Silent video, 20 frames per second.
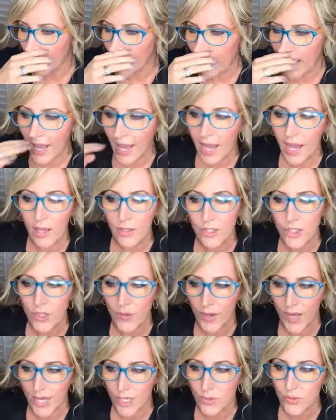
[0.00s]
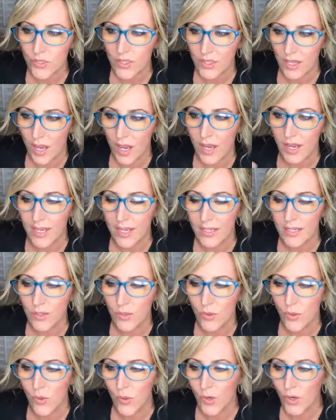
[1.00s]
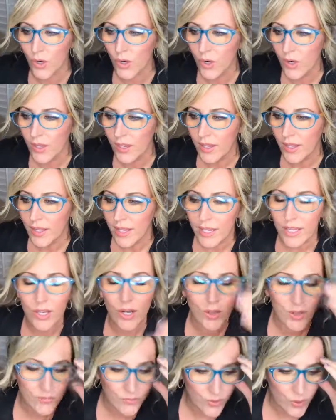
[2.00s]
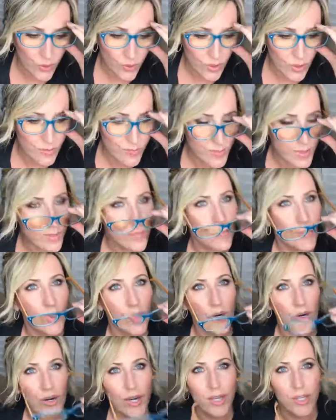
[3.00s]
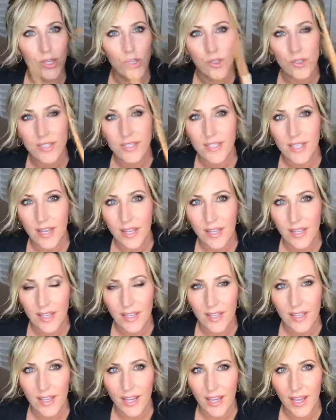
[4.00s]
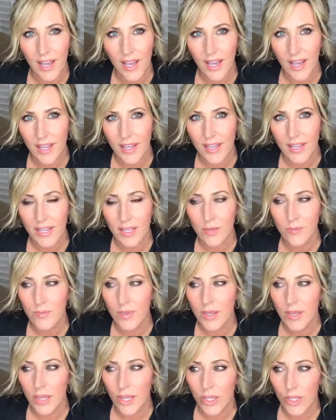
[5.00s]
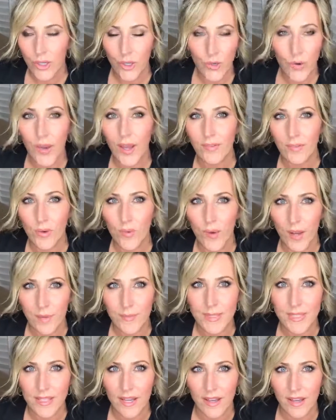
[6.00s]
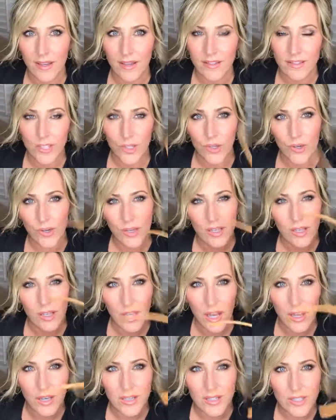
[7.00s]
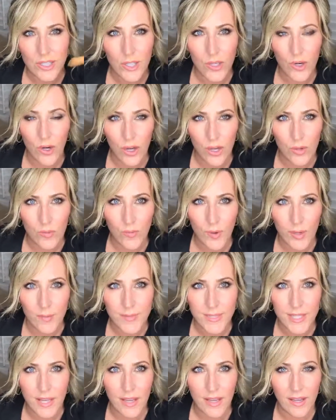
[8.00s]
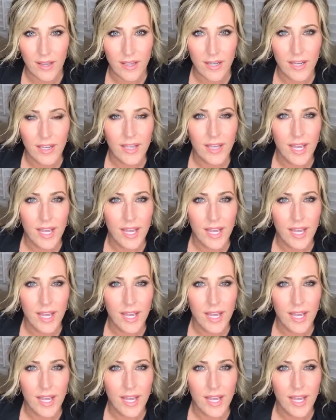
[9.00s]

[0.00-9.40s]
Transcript: how to actually log in and order. You know, if you're a member and you're selling it like I am, you have a website. So you're going to log into your own website